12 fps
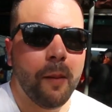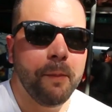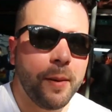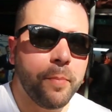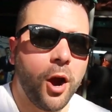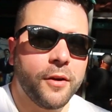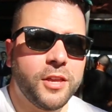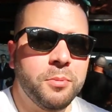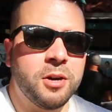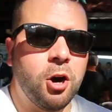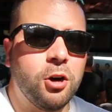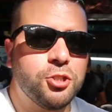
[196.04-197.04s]
big part of
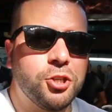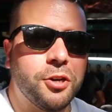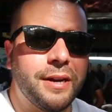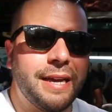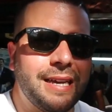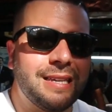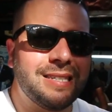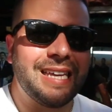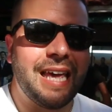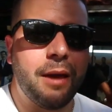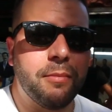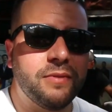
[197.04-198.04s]
Cuban culture is the
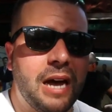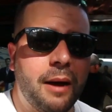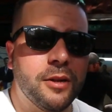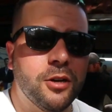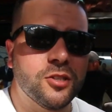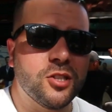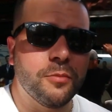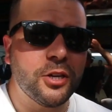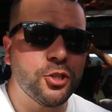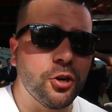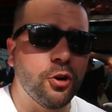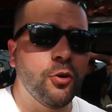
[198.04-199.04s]
game of dominoes, so
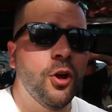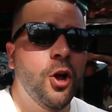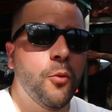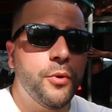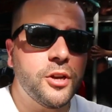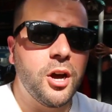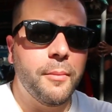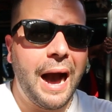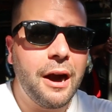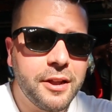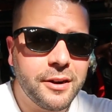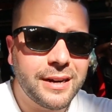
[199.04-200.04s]
make sure when you come
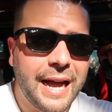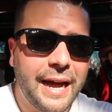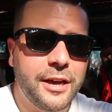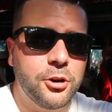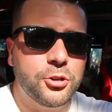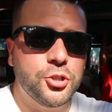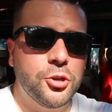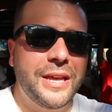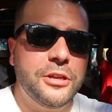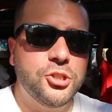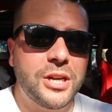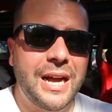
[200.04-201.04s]
out here at Calle Ocho
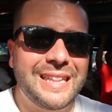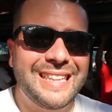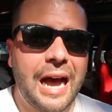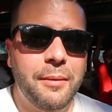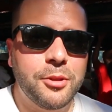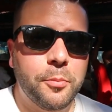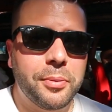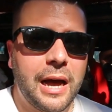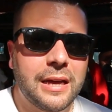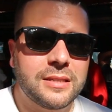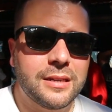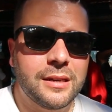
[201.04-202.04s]
that you check out Domino
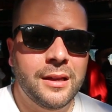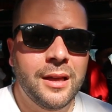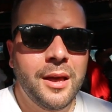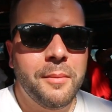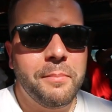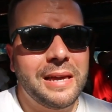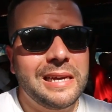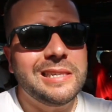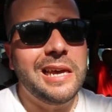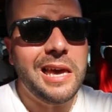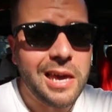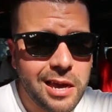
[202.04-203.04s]
Plaza, because
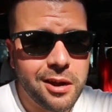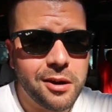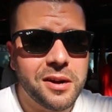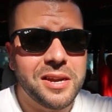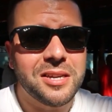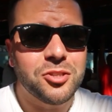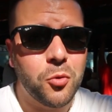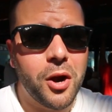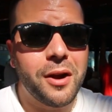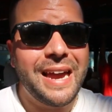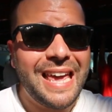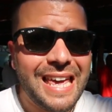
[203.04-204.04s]
here is
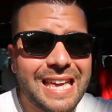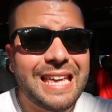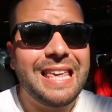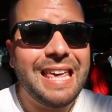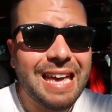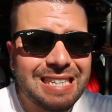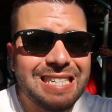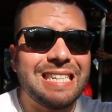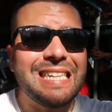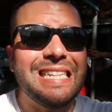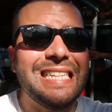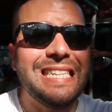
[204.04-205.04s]
where it gets
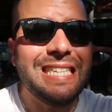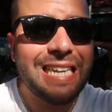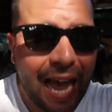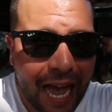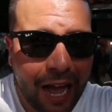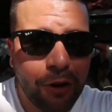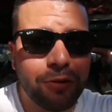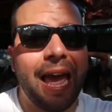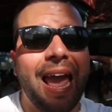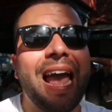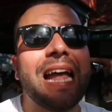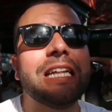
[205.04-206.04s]
down
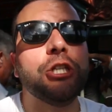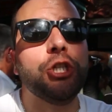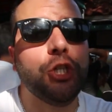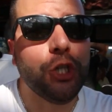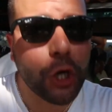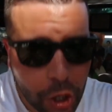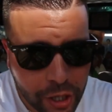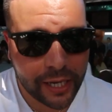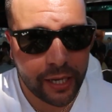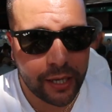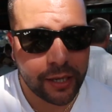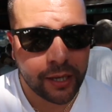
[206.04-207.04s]
and dirty.
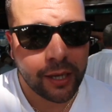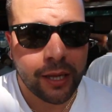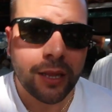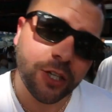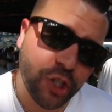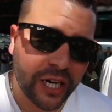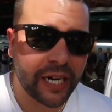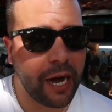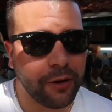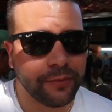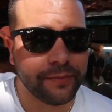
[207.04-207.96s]
Let's check it out.